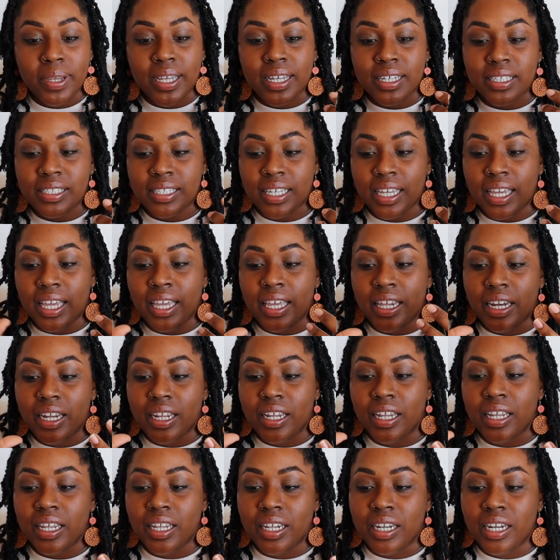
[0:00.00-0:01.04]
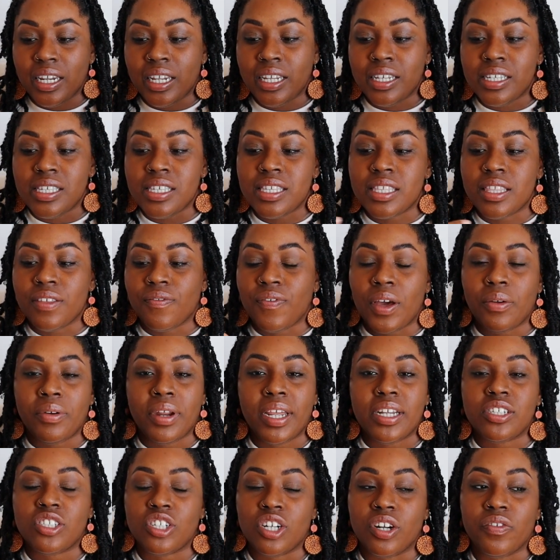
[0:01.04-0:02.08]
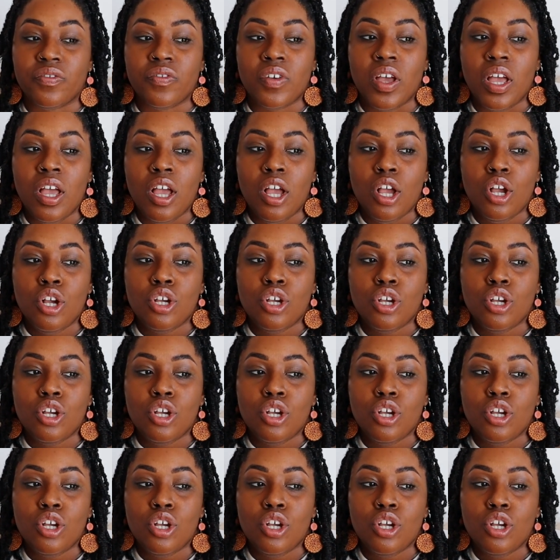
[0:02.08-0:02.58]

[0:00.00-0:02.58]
because it is the foundation of